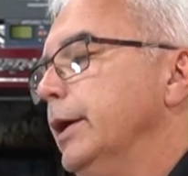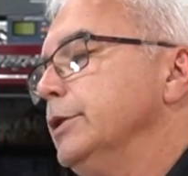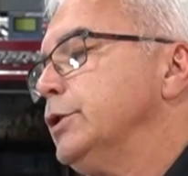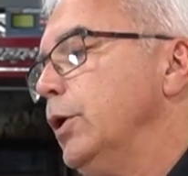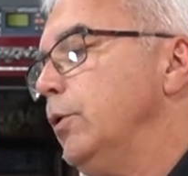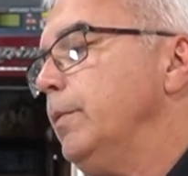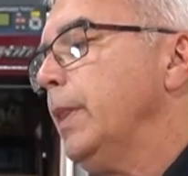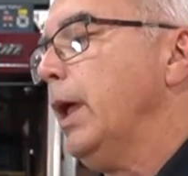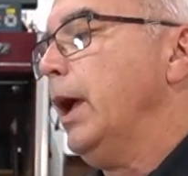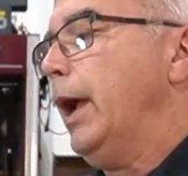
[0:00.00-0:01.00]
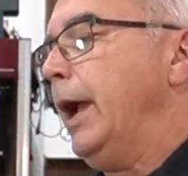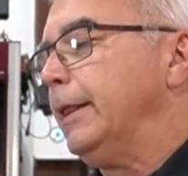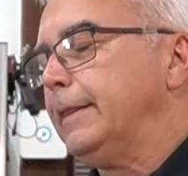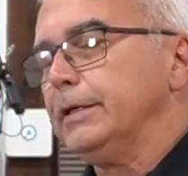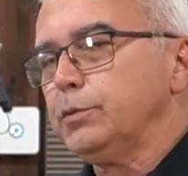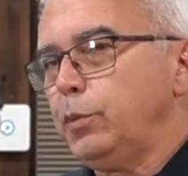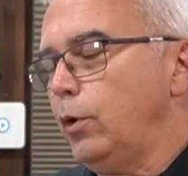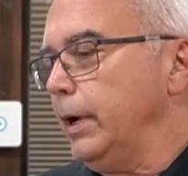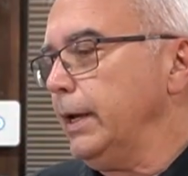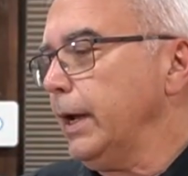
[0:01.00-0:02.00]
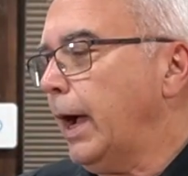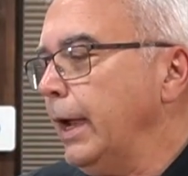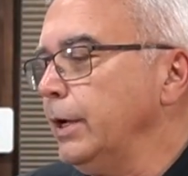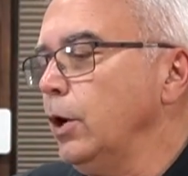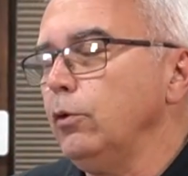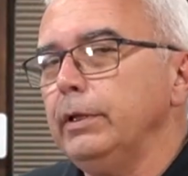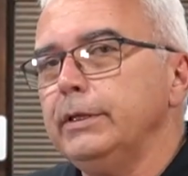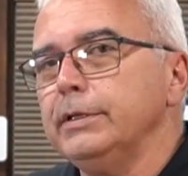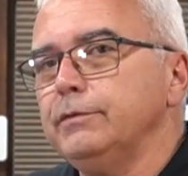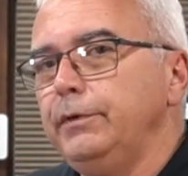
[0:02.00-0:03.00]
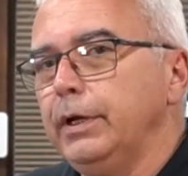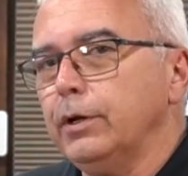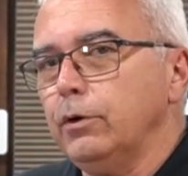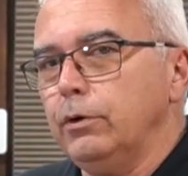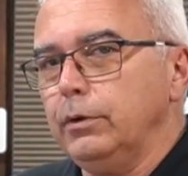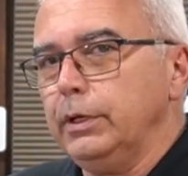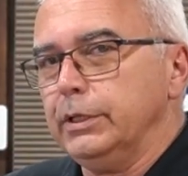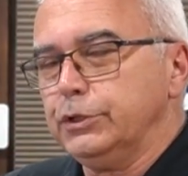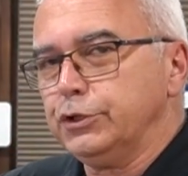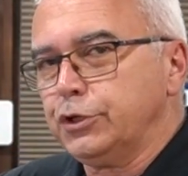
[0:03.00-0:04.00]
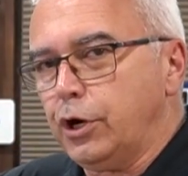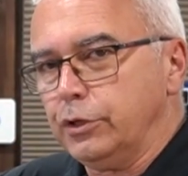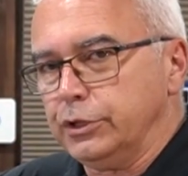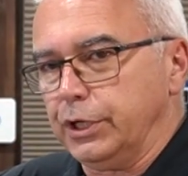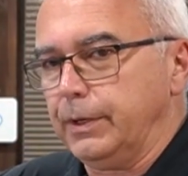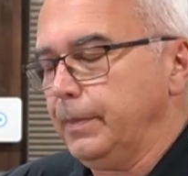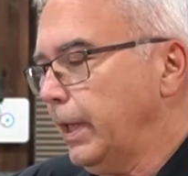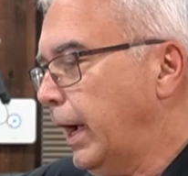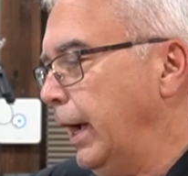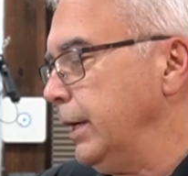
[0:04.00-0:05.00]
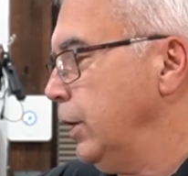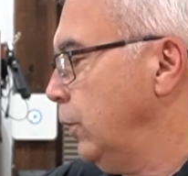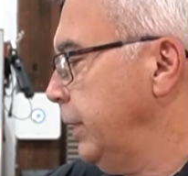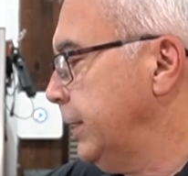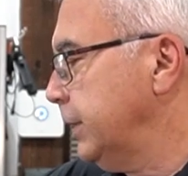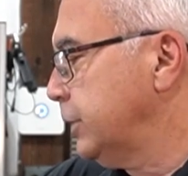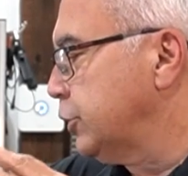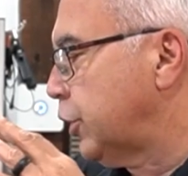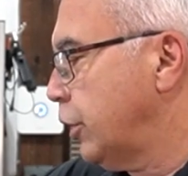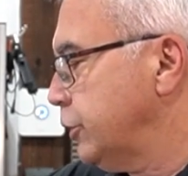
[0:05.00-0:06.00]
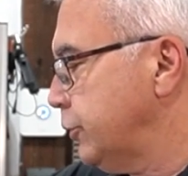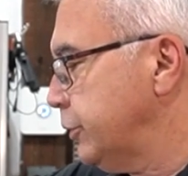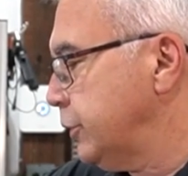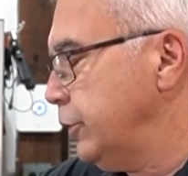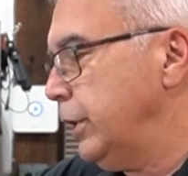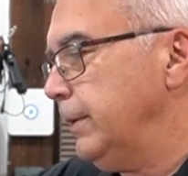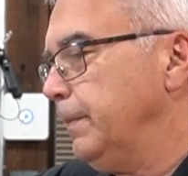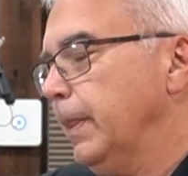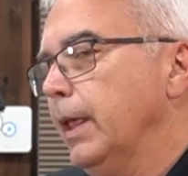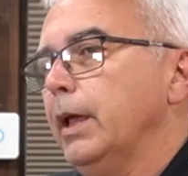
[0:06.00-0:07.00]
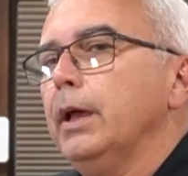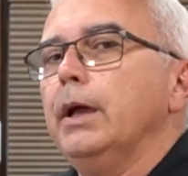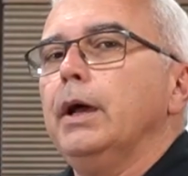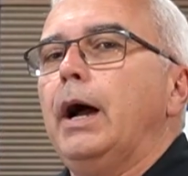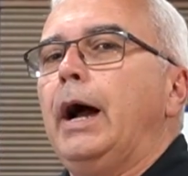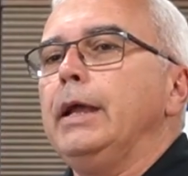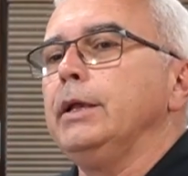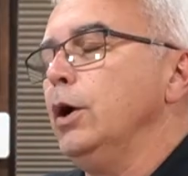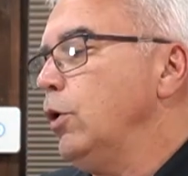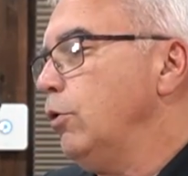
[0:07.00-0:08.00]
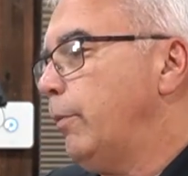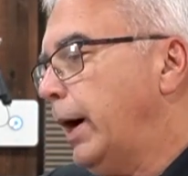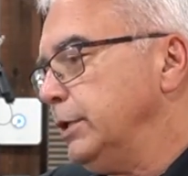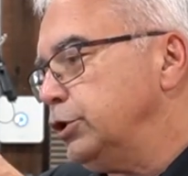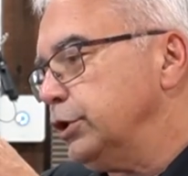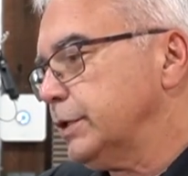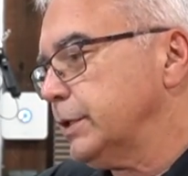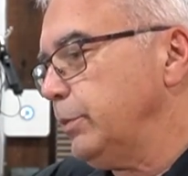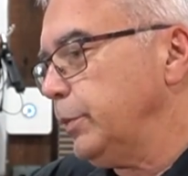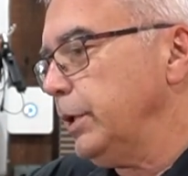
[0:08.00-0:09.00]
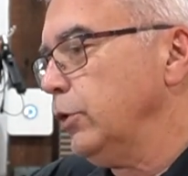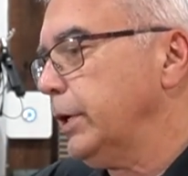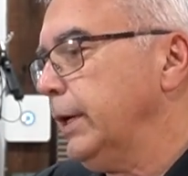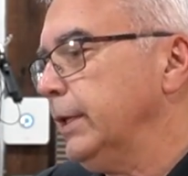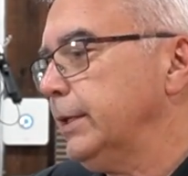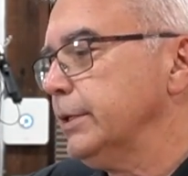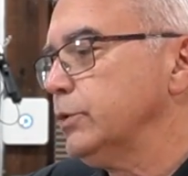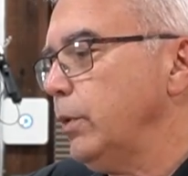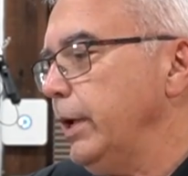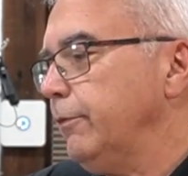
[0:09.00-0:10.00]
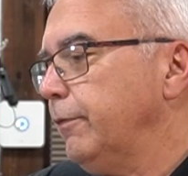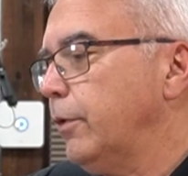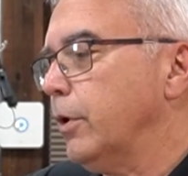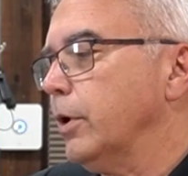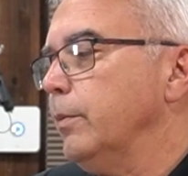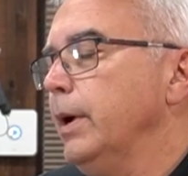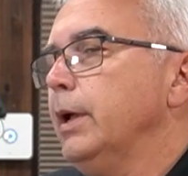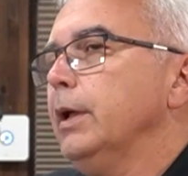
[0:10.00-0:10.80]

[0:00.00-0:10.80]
So at this point, I know that this vehicle is charging. I know that the charger's good. I know by just simply looking at this waveform